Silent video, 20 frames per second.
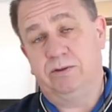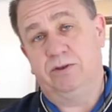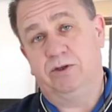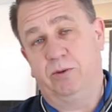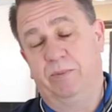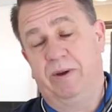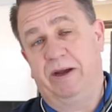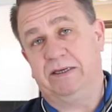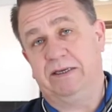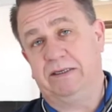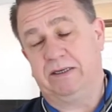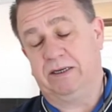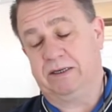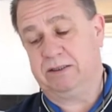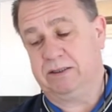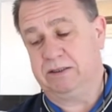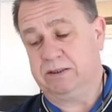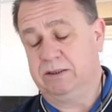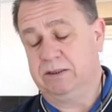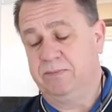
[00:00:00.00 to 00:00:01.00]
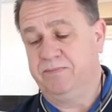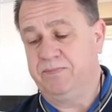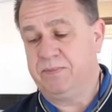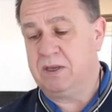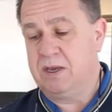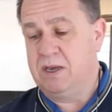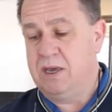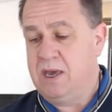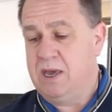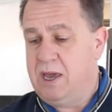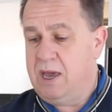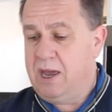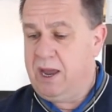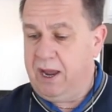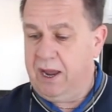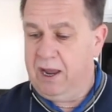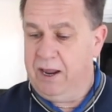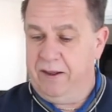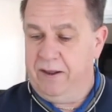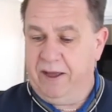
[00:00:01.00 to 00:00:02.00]
2x6s,
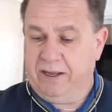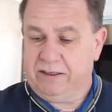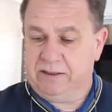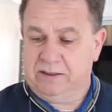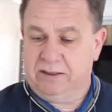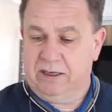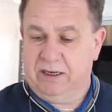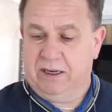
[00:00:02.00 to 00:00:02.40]
and that's